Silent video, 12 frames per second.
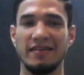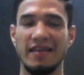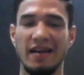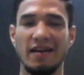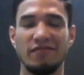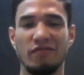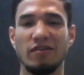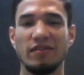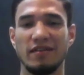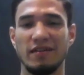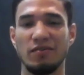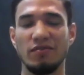yeah, I
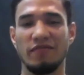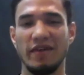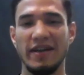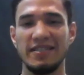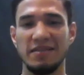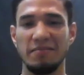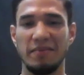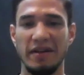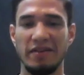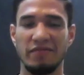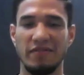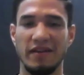fought good fights in
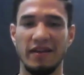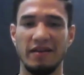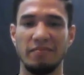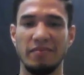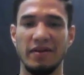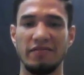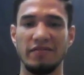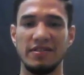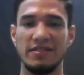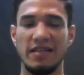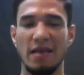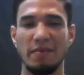Brave, and Brave
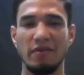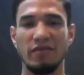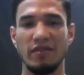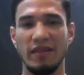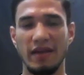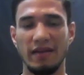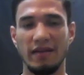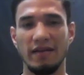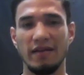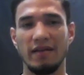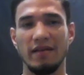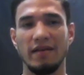is happy with that.
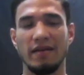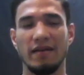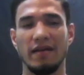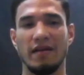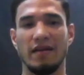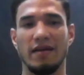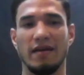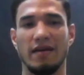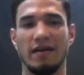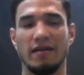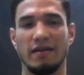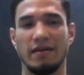
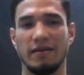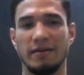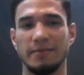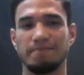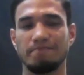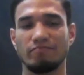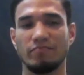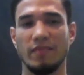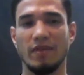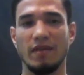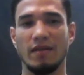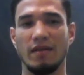Uh,
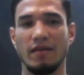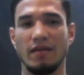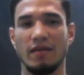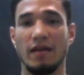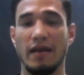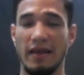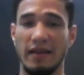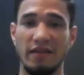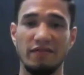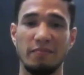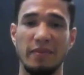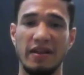and
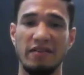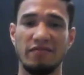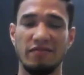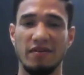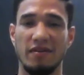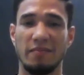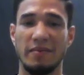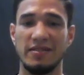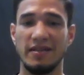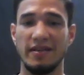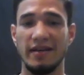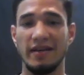if Brave
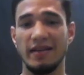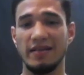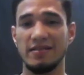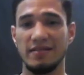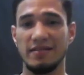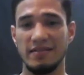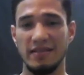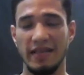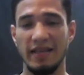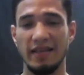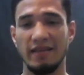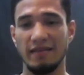president is
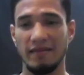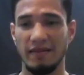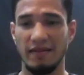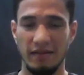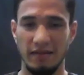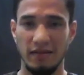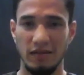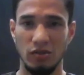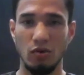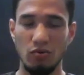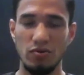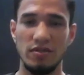saying
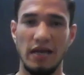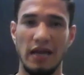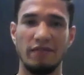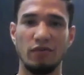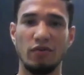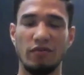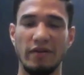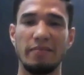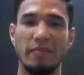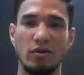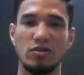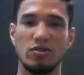those, I have not
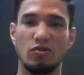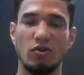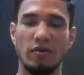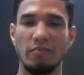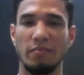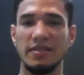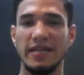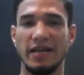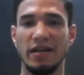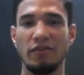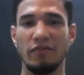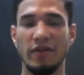read because not much
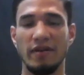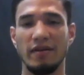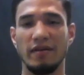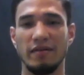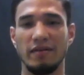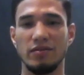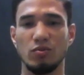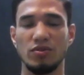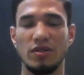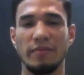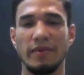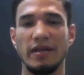active in
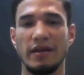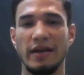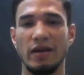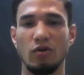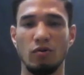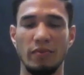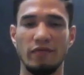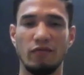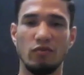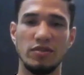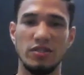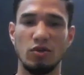social media right now. Been
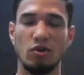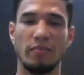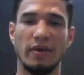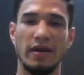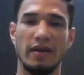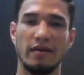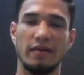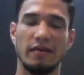focusing on my